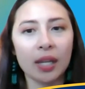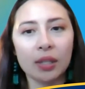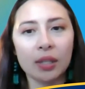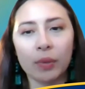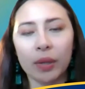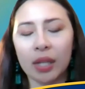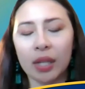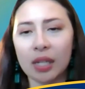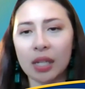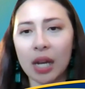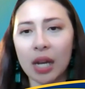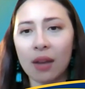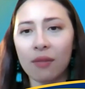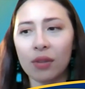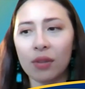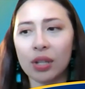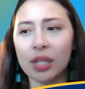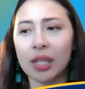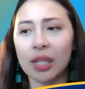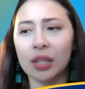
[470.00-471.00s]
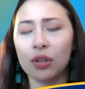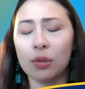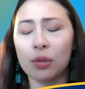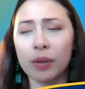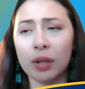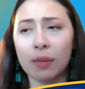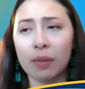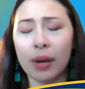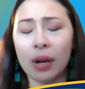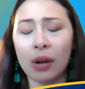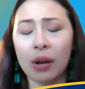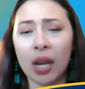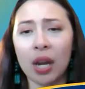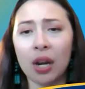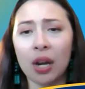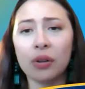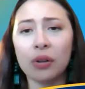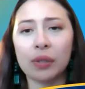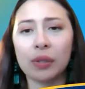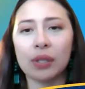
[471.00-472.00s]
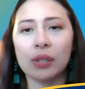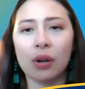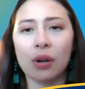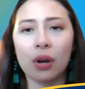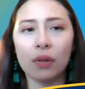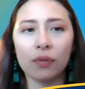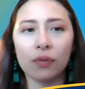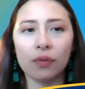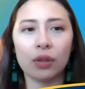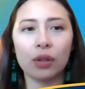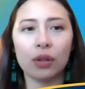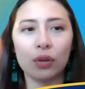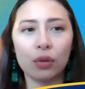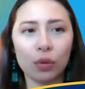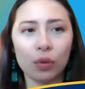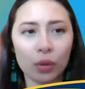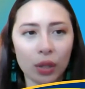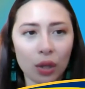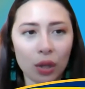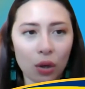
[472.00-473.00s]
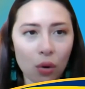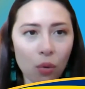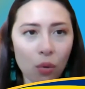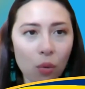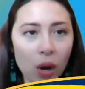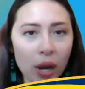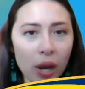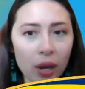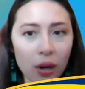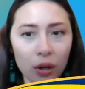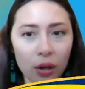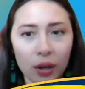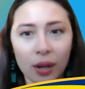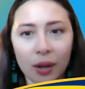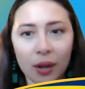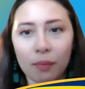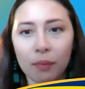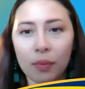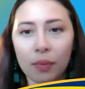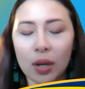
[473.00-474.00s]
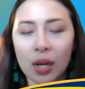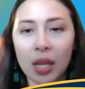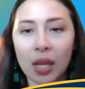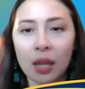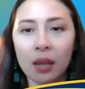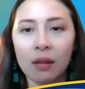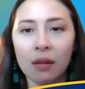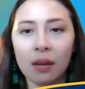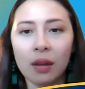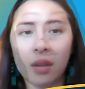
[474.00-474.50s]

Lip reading: guess we can dive into a little bit about Aerosoft, the newly acquired company.